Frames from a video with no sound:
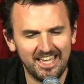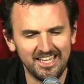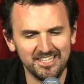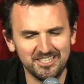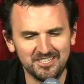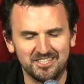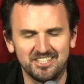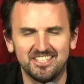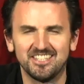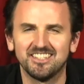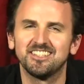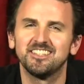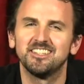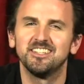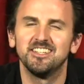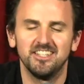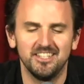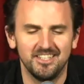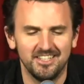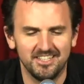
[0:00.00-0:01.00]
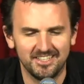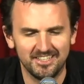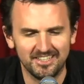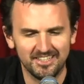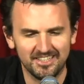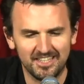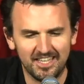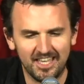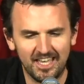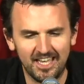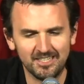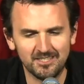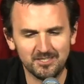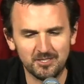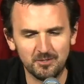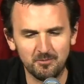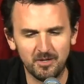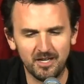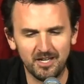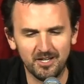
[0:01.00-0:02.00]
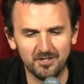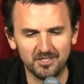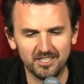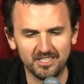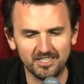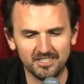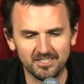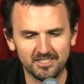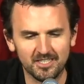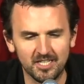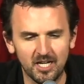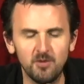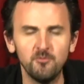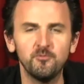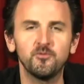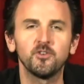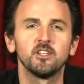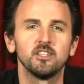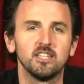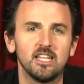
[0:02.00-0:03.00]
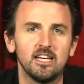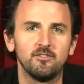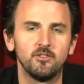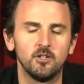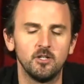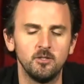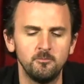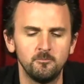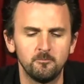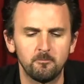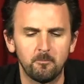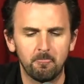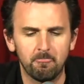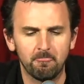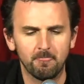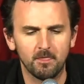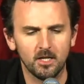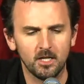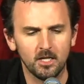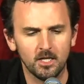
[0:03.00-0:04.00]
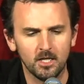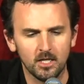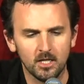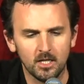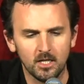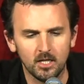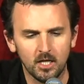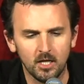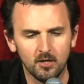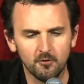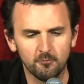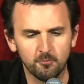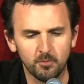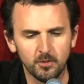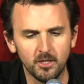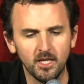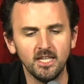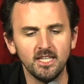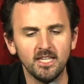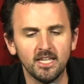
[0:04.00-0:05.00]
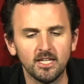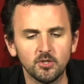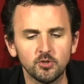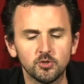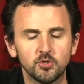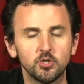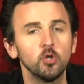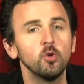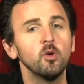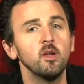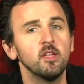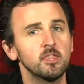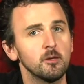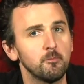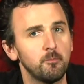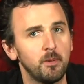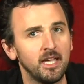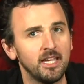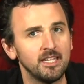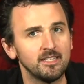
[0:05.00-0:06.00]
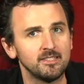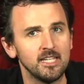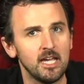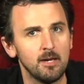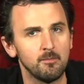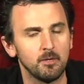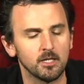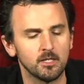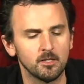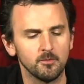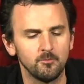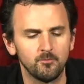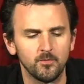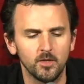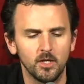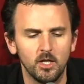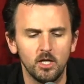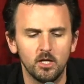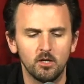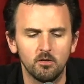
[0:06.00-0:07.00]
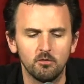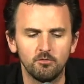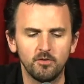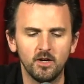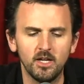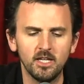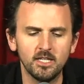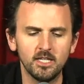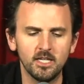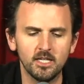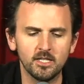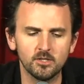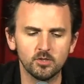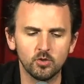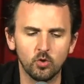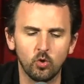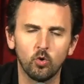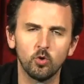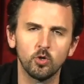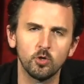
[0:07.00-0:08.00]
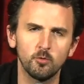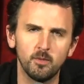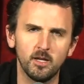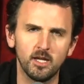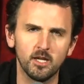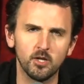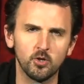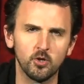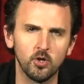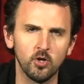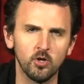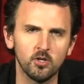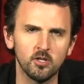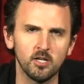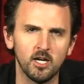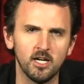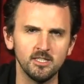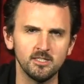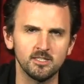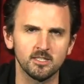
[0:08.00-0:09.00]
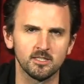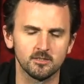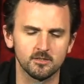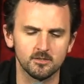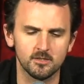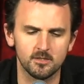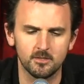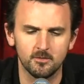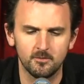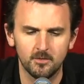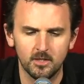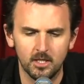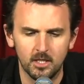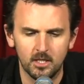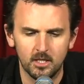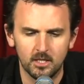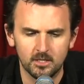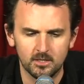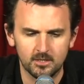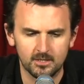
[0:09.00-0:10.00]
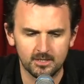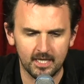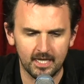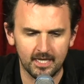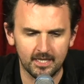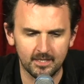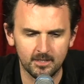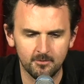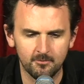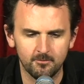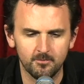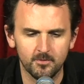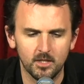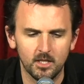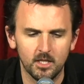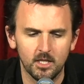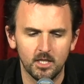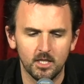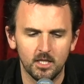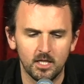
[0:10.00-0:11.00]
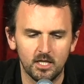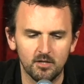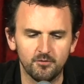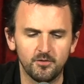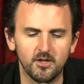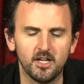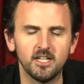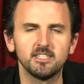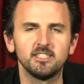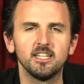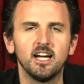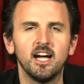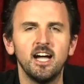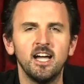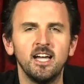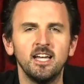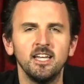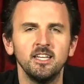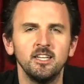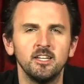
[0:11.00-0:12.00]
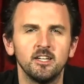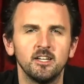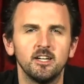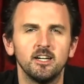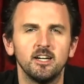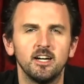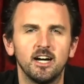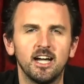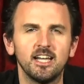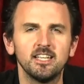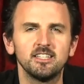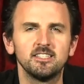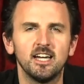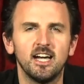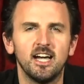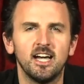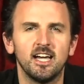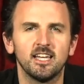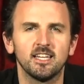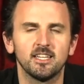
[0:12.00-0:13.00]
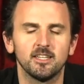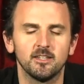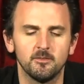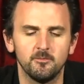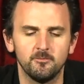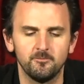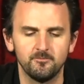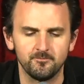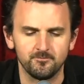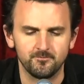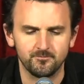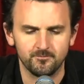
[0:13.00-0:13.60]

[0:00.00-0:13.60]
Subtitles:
Asked about his comfort level of playing during the pandemic, Vikings quarterback Kirk Cousins said, "If I die, I die."